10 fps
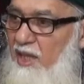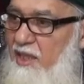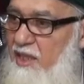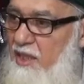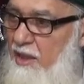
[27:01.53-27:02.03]

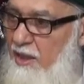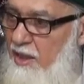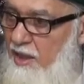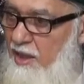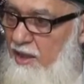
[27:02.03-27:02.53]
that's
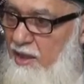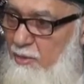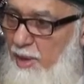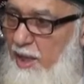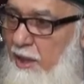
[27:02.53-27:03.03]

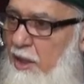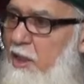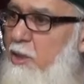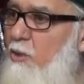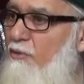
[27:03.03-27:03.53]
smelly. There
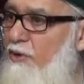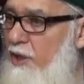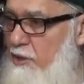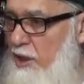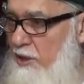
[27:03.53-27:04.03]
is no
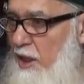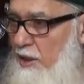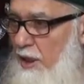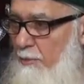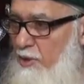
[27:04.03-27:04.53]
fridge at
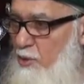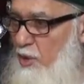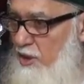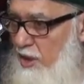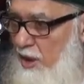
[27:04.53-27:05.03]
that time. It
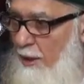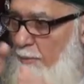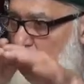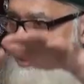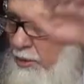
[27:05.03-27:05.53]
was a
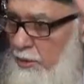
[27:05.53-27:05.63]
cupboard.